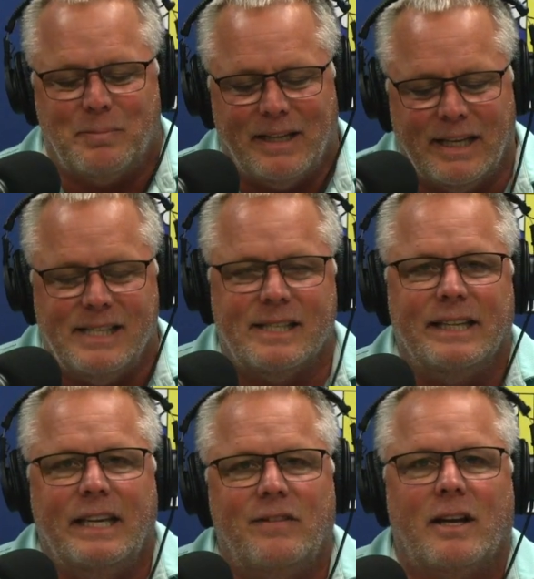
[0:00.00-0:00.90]
Please
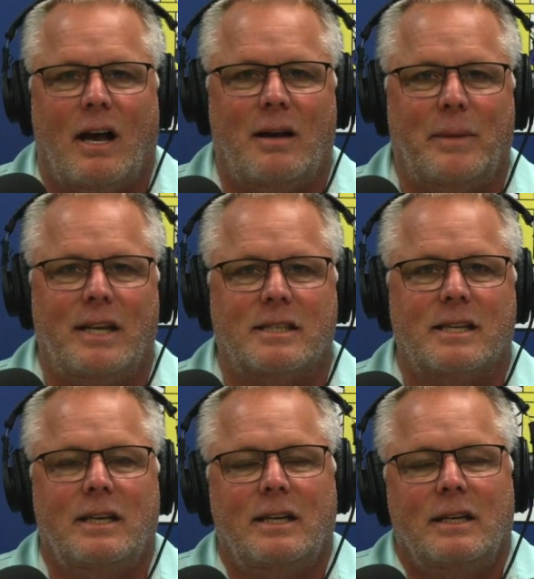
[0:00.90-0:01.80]
leave a comment,
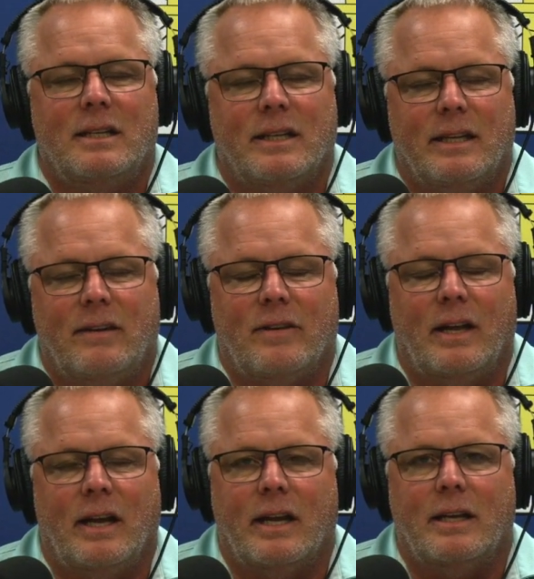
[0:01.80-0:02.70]
leave a
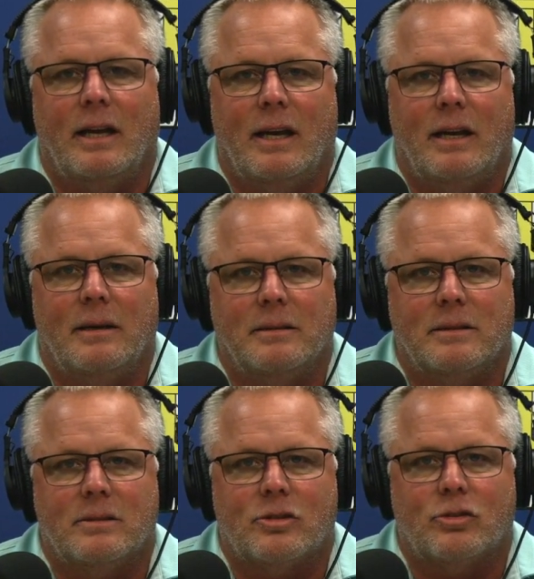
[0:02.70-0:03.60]
like, uh,
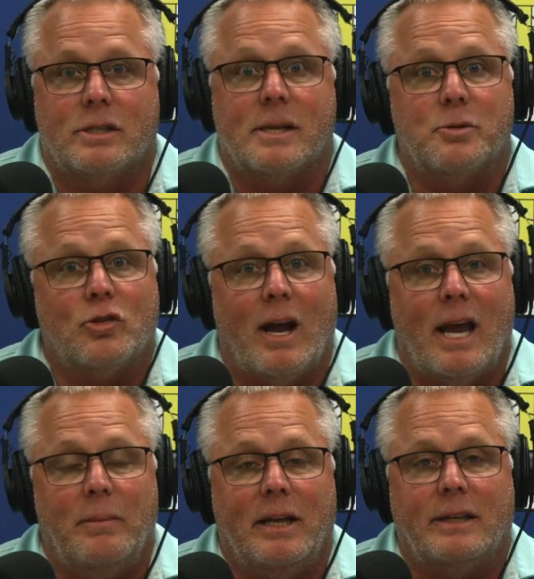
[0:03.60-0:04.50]

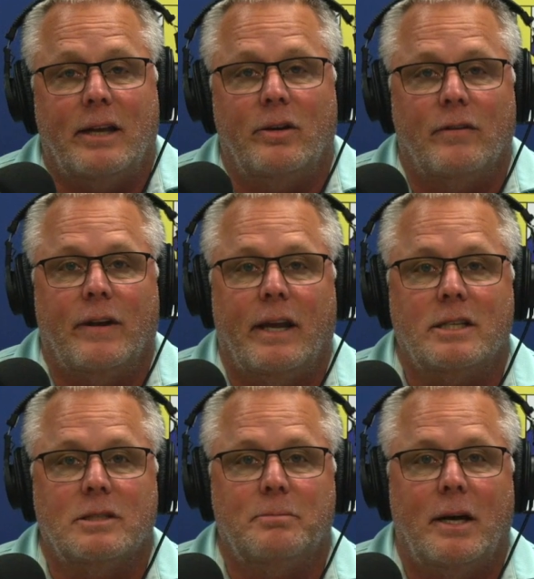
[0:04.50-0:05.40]
subscribe, hit that
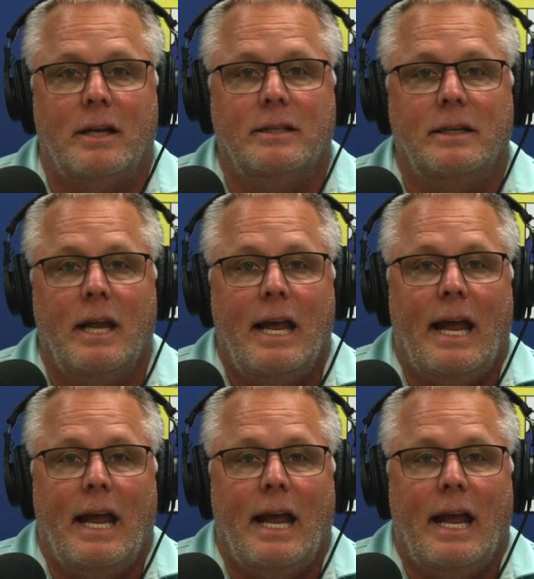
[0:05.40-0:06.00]
notification button,